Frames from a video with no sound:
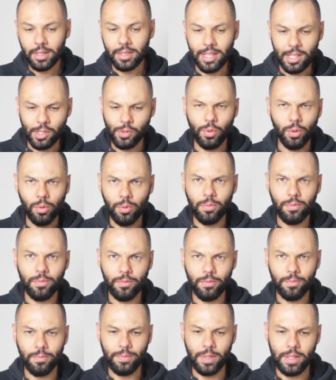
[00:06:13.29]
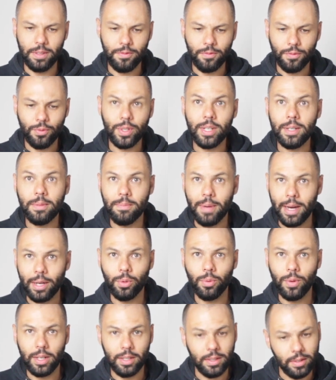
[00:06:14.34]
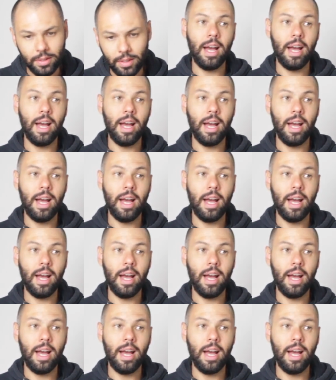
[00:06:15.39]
This will be free, by the way.